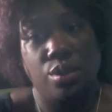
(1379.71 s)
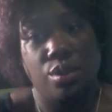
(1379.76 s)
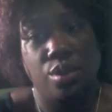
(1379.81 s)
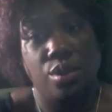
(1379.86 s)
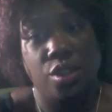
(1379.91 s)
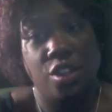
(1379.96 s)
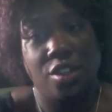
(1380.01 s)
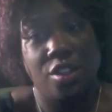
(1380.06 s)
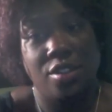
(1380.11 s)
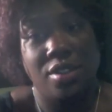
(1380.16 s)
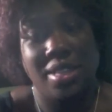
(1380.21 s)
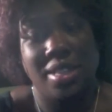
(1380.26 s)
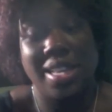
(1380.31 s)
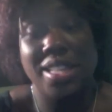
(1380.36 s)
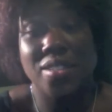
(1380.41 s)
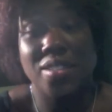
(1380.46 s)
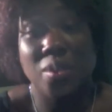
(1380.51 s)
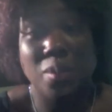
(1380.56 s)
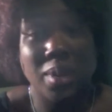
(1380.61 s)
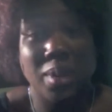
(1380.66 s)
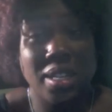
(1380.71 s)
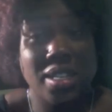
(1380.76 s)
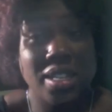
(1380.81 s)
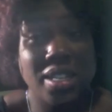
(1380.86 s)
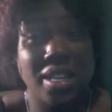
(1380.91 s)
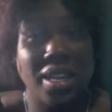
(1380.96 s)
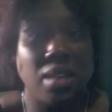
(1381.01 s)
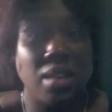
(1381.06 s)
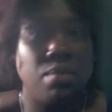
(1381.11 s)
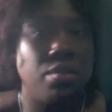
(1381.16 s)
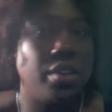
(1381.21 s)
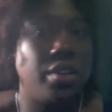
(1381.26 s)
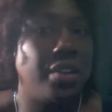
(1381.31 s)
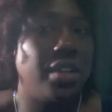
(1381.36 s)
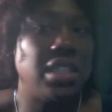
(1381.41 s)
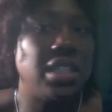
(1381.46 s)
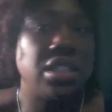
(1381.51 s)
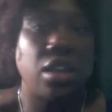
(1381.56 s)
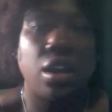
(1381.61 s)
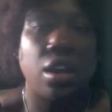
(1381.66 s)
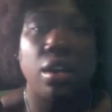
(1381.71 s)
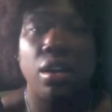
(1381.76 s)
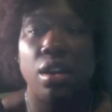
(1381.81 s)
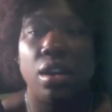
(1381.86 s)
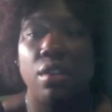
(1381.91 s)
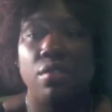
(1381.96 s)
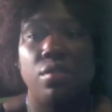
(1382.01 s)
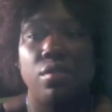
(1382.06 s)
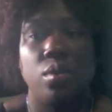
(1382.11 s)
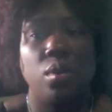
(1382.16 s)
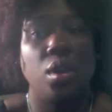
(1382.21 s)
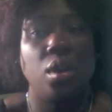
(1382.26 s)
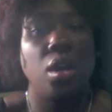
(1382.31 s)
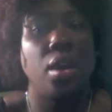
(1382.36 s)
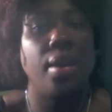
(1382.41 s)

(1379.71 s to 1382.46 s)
you know, thanks for watching. I'm very sorry for